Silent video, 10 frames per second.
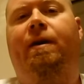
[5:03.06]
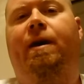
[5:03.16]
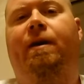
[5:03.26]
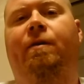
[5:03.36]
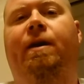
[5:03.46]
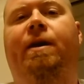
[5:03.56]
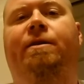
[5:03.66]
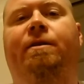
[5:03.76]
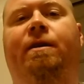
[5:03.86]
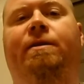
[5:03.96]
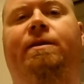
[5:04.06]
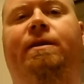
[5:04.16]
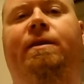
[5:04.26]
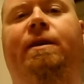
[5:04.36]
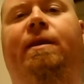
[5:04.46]
I go to
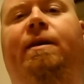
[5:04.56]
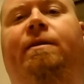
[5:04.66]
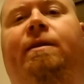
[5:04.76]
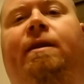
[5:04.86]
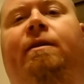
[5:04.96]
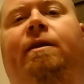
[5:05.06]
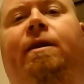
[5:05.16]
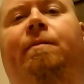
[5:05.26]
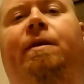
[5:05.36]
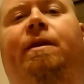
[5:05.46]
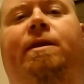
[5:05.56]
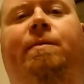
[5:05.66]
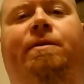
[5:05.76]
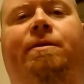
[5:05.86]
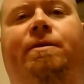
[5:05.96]
HRDC and they look at me and they say, Mr.